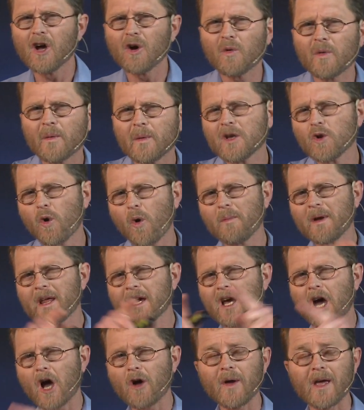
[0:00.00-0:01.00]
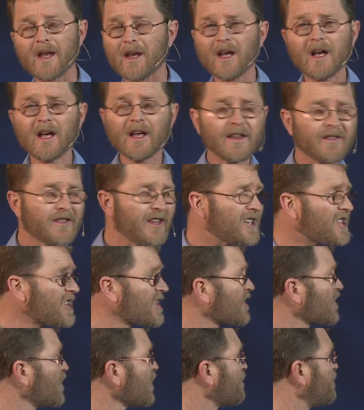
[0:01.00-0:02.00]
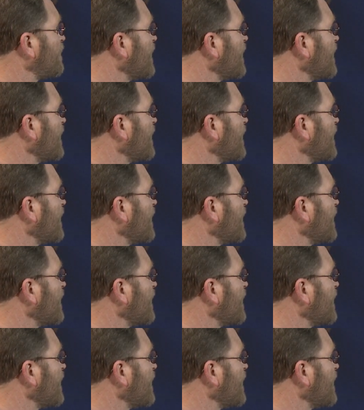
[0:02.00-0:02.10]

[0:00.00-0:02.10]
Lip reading: normally go in. This could